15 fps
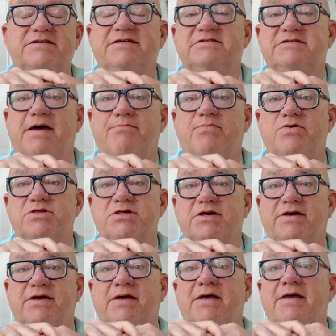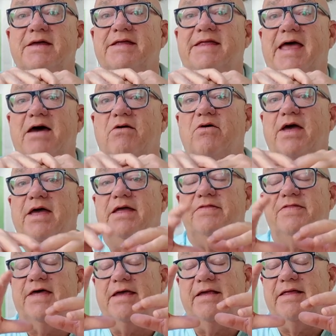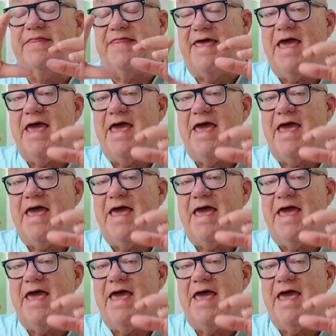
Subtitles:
in temperature. Now, they